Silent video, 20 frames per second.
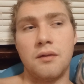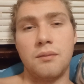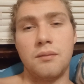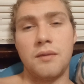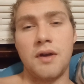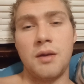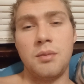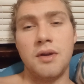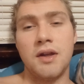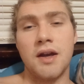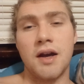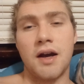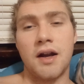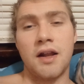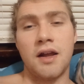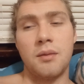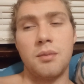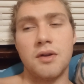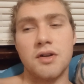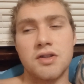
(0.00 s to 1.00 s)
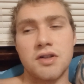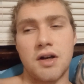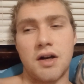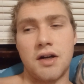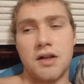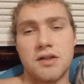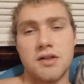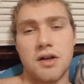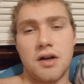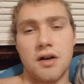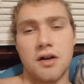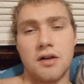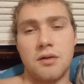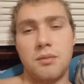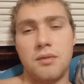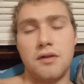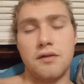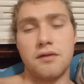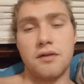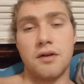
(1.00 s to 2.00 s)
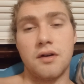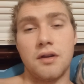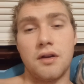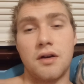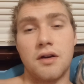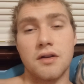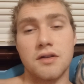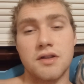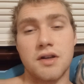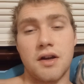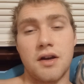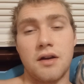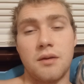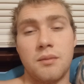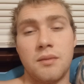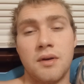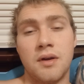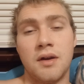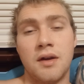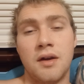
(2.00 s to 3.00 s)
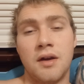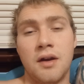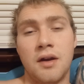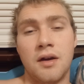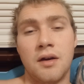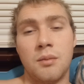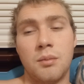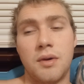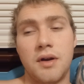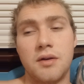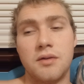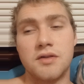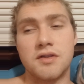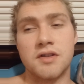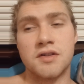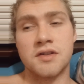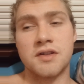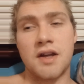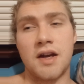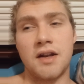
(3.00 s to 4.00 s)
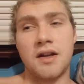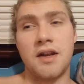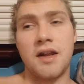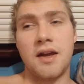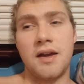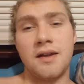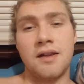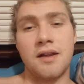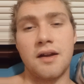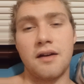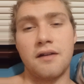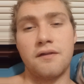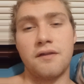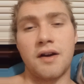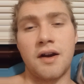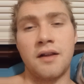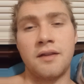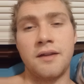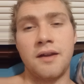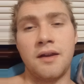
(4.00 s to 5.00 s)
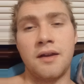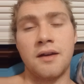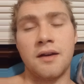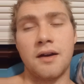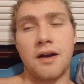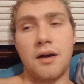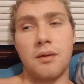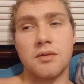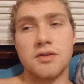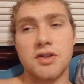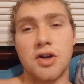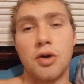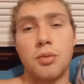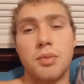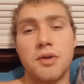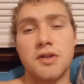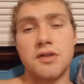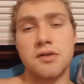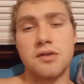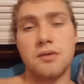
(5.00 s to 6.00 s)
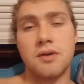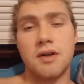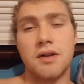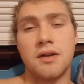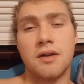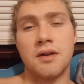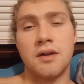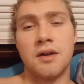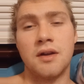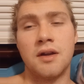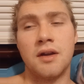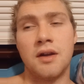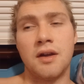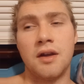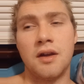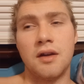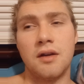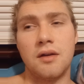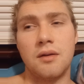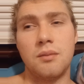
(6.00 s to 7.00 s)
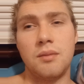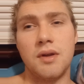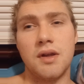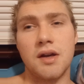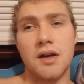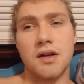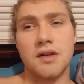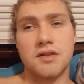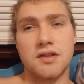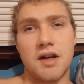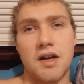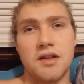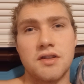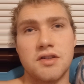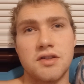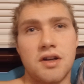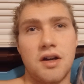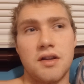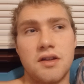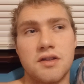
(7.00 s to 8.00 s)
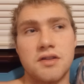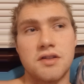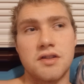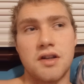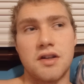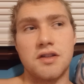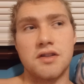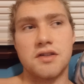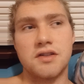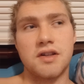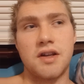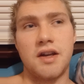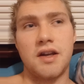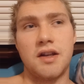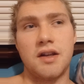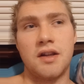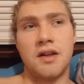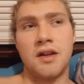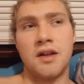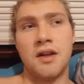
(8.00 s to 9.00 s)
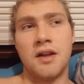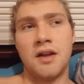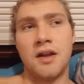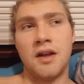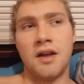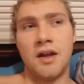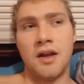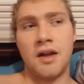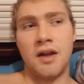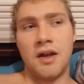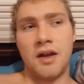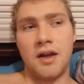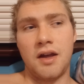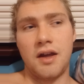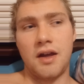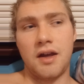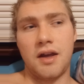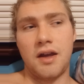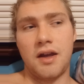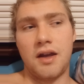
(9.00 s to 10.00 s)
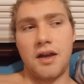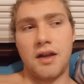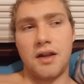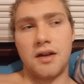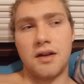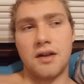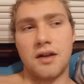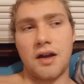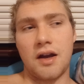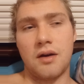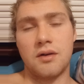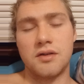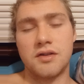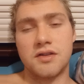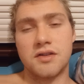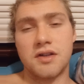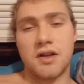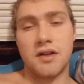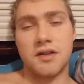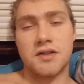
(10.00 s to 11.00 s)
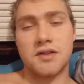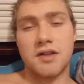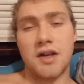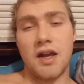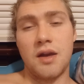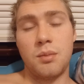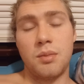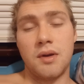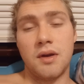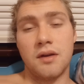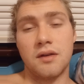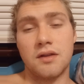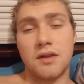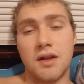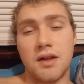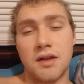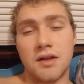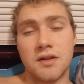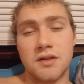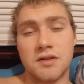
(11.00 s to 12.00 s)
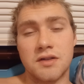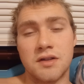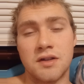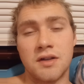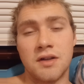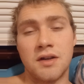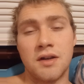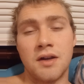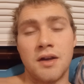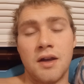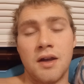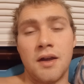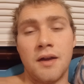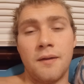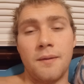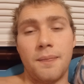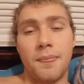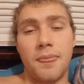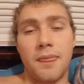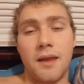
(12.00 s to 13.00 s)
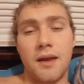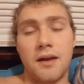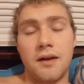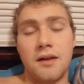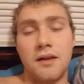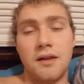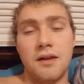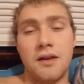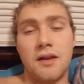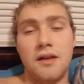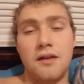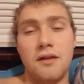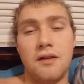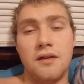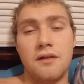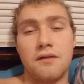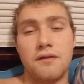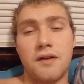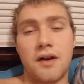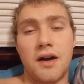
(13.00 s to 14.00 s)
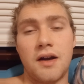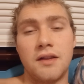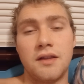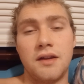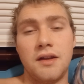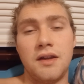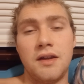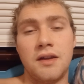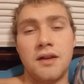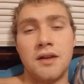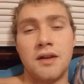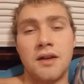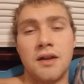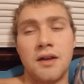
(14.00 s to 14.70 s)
maybe God had been trying to talk to me for a long time, but it was just that day that finally I was open to it because I saw the sunset and I was escaping things, and I finally